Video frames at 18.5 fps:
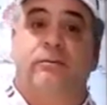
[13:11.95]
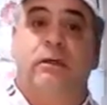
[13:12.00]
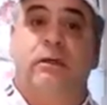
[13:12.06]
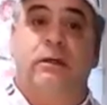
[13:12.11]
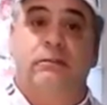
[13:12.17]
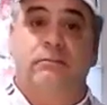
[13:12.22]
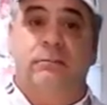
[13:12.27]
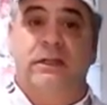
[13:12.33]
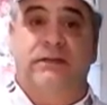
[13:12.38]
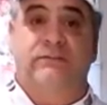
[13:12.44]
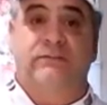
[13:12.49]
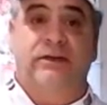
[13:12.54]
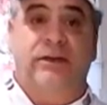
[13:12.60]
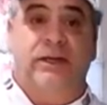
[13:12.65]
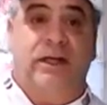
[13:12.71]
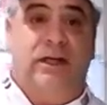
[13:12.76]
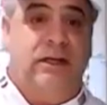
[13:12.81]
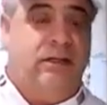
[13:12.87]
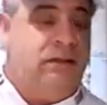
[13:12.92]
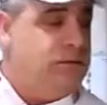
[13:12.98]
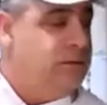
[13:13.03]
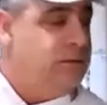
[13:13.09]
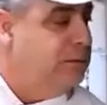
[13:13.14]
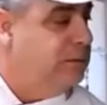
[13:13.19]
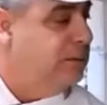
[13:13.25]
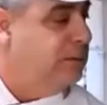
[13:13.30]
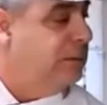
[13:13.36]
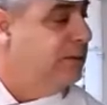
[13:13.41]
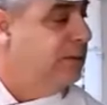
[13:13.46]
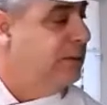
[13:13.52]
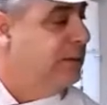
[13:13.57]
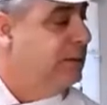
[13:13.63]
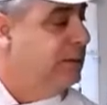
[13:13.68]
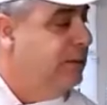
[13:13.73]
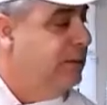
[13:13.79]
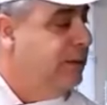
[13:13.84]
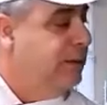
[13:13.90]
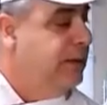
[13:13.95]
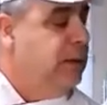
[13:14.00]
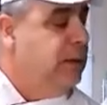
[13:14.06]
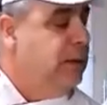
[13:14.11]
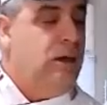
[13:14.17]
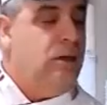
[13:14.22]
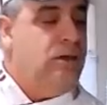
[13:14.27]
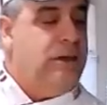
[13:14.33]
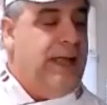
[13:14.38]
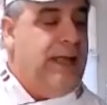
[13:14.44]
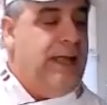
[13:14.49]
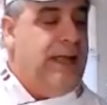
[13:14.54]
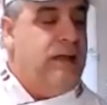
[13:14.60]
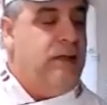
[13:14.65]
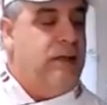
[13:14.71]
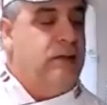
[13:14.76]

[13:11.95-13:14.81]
Yeah, believe it or not. Okay.